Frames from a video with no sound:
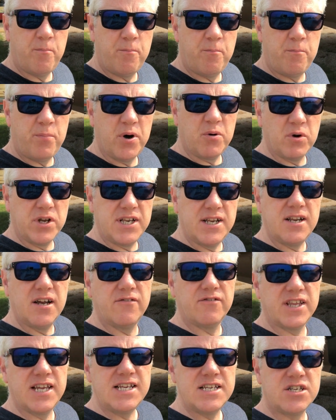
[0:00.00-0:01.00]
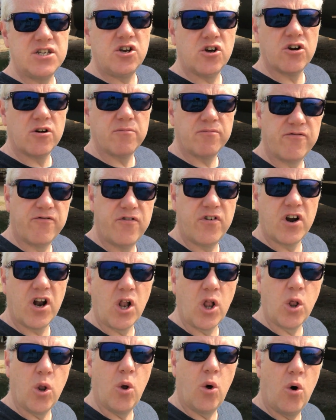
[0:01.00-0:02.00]
But we did have these in Europe for a
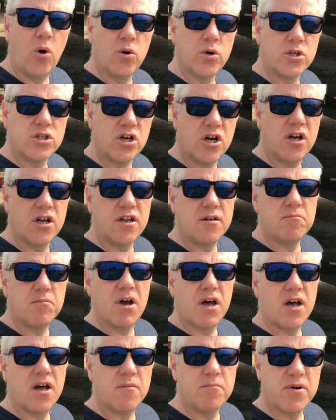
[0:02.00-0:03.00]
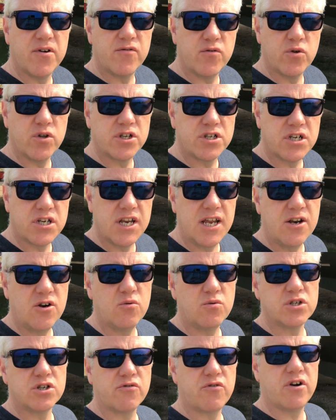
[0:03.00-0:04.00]
long time before the Tornado
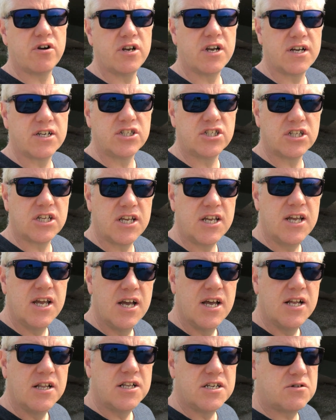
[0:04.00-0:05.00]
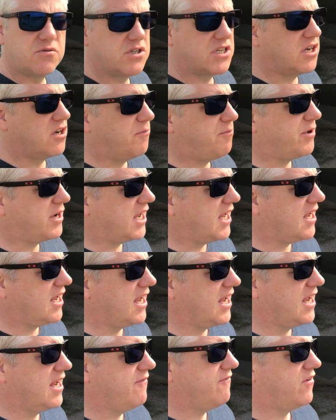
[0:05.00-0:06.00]
was around, actually. This was an Upper
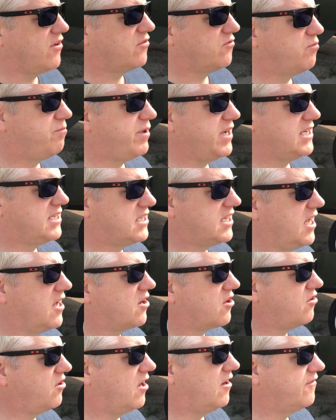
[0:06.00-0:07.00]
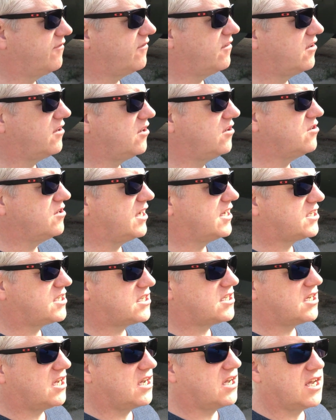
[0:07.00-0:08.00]
Hafer-based aircraft,
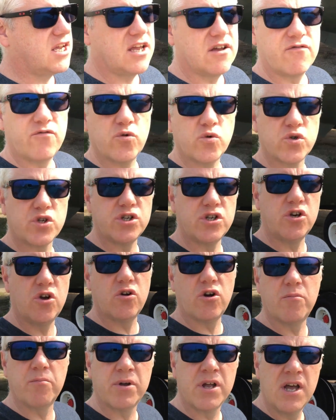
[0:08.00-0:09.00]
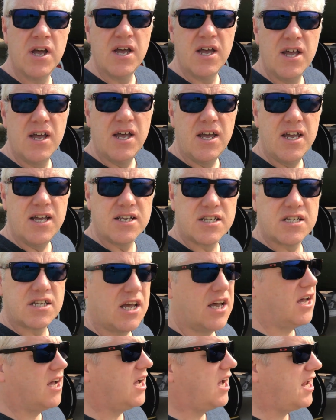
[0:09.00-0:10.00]
US Air Force in Europe. It's
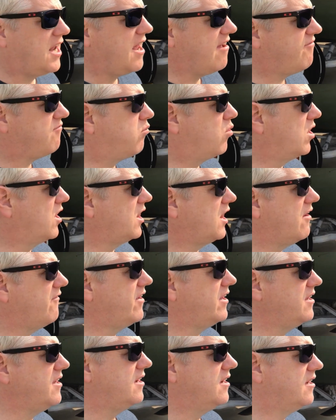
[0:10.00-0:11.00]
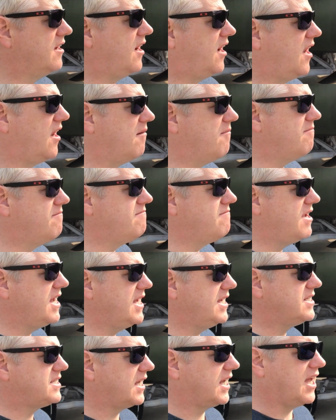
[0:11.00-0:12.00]
an F-111, an
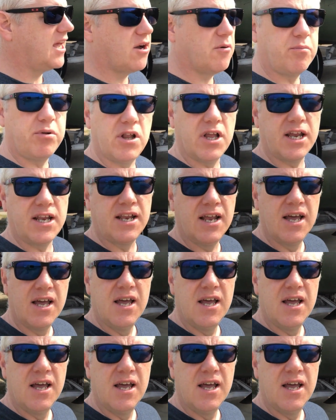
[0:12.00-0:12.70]
amazing airplane.